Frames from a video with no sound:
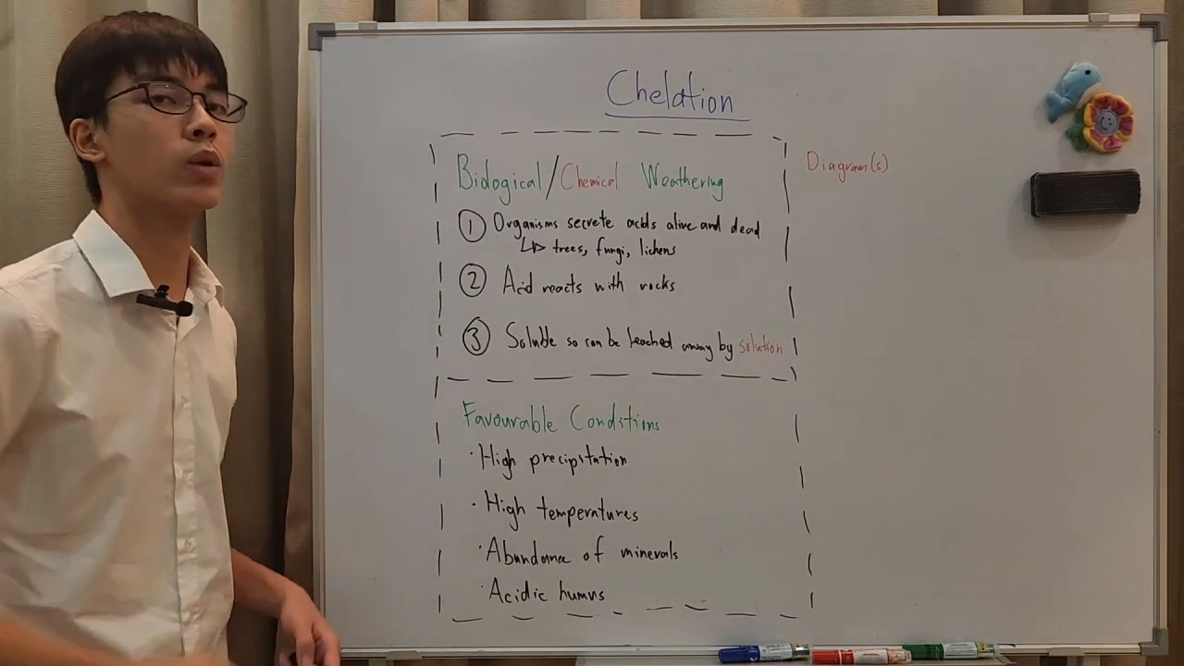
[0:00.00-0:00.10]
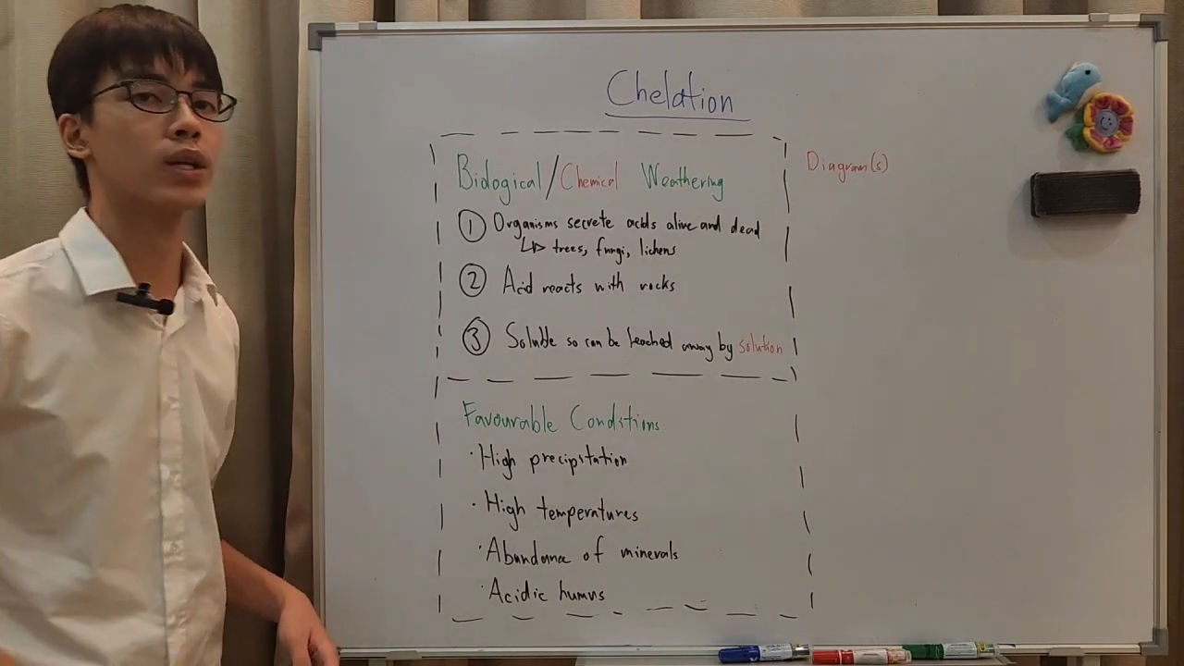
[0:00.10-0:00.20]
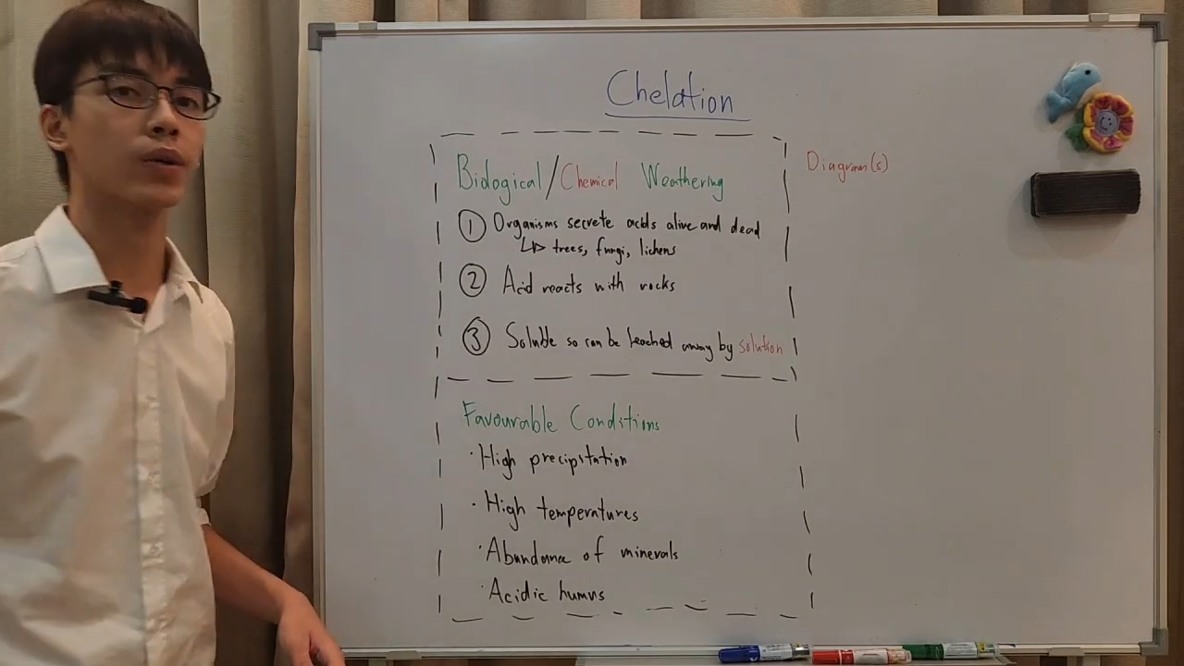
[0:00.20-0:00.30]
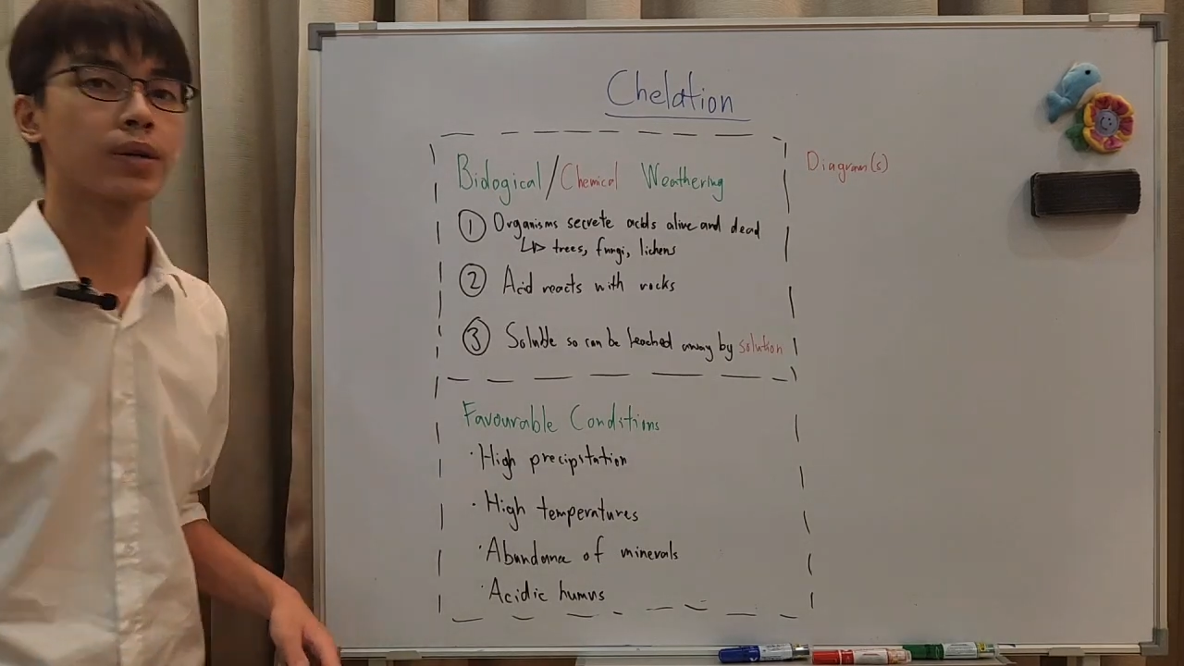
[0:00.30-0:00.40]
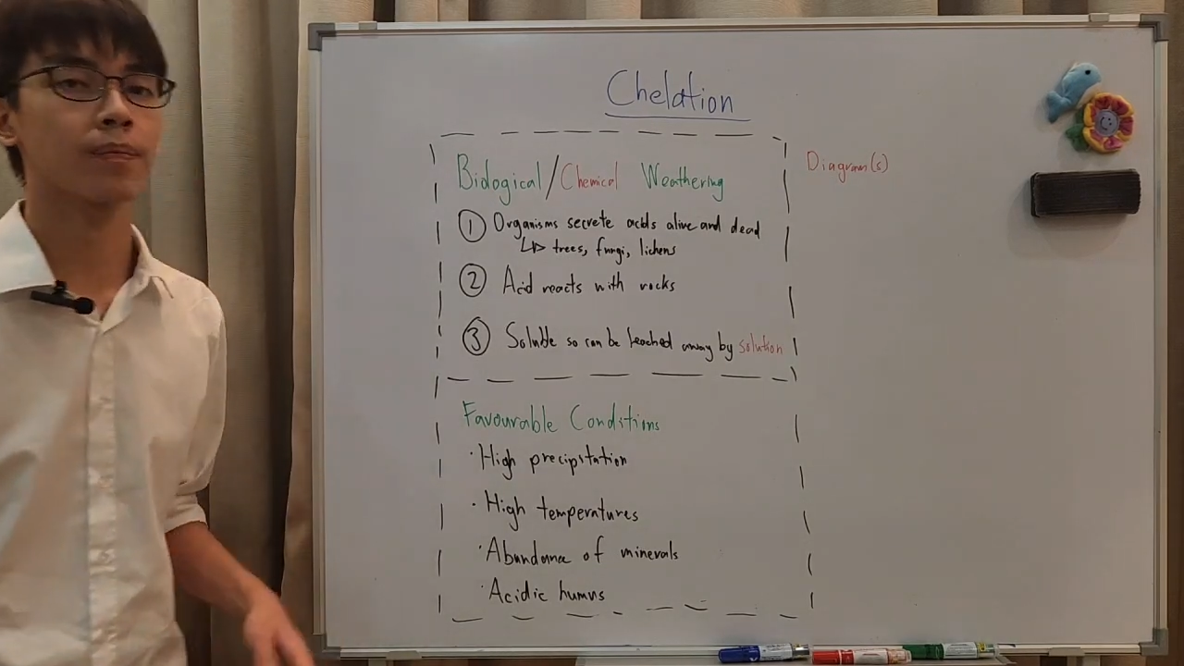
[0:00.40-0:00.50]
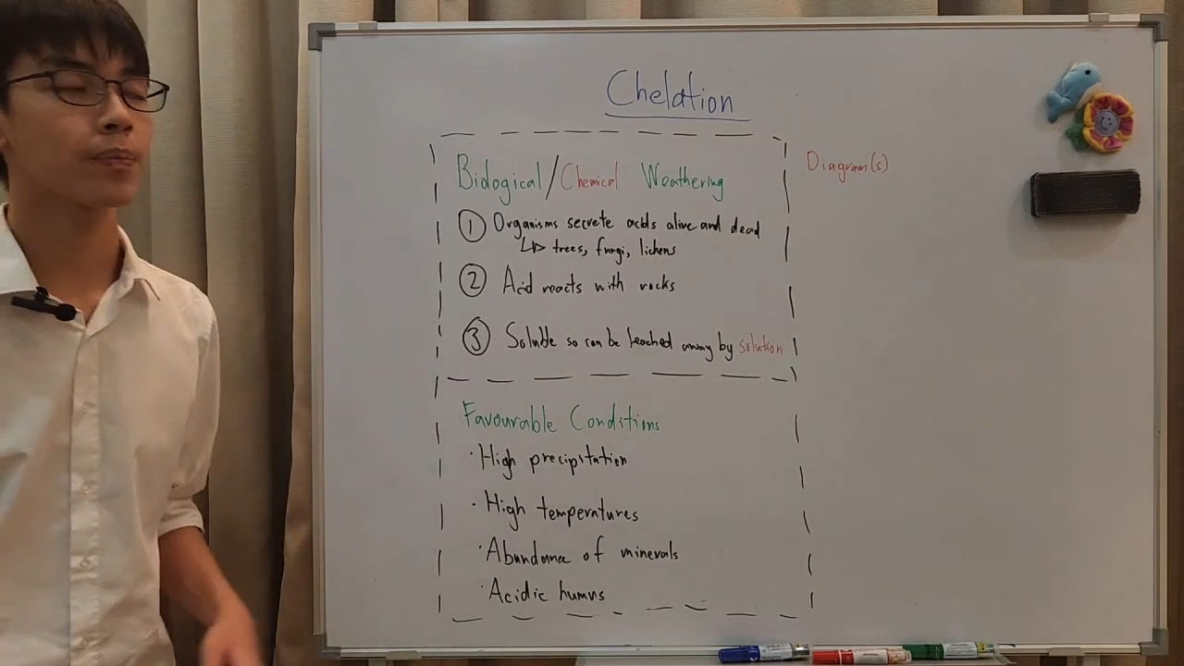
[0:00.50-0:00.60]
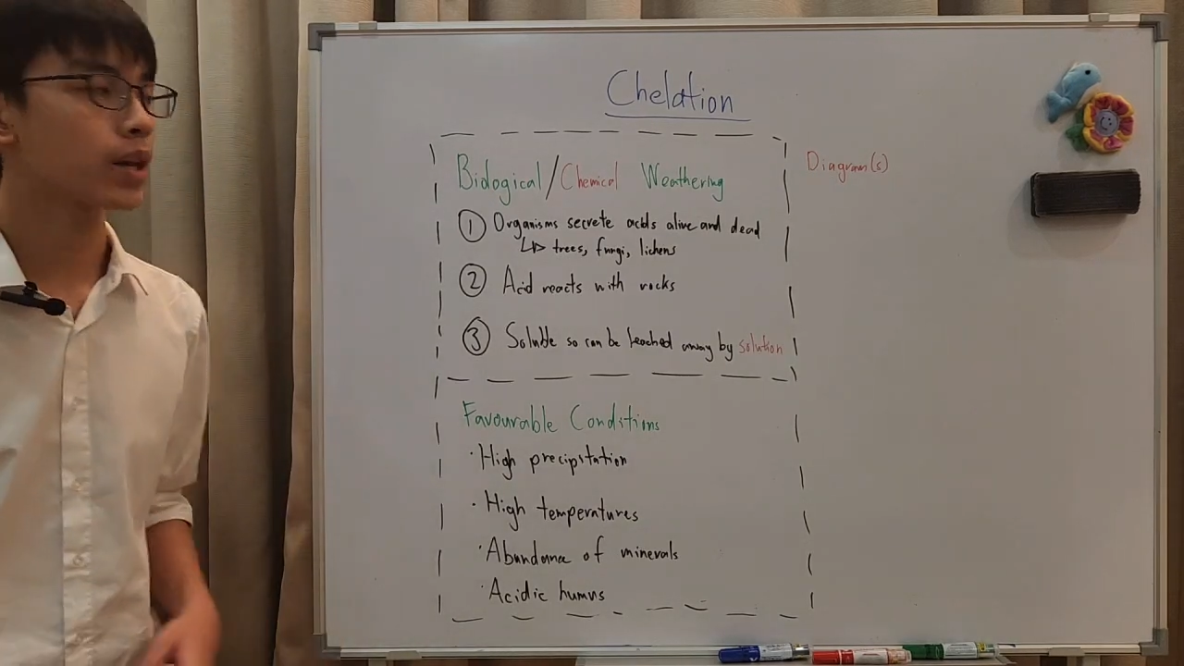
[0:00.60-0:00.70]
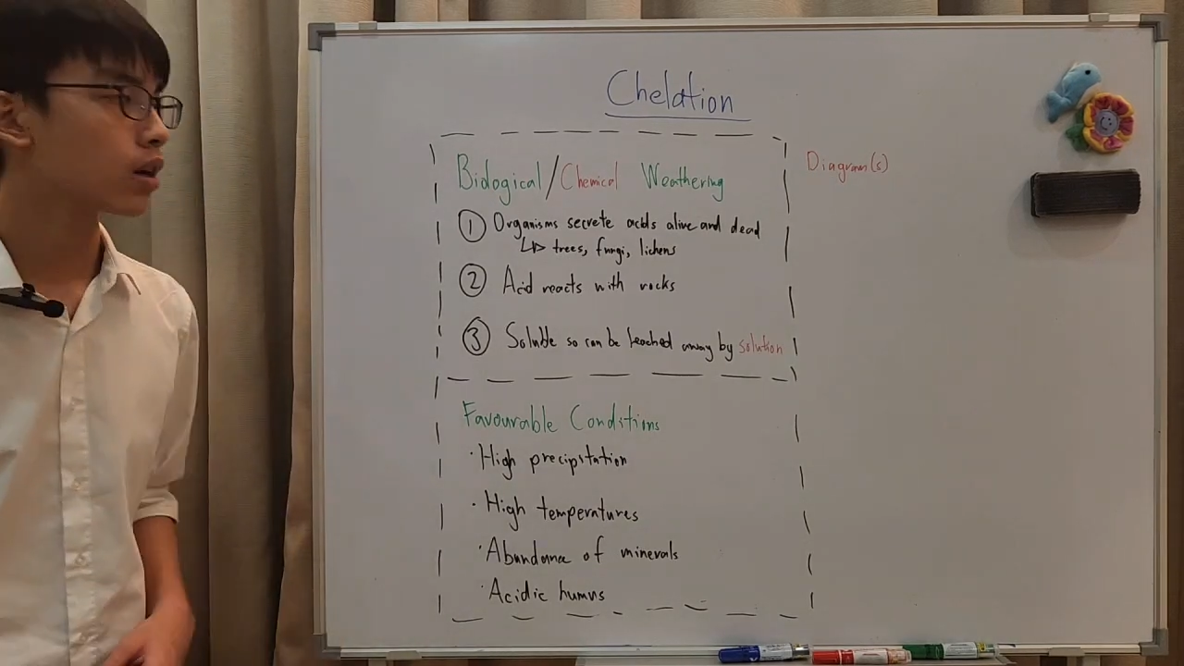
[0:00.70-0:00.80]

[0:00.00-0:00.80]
weathering.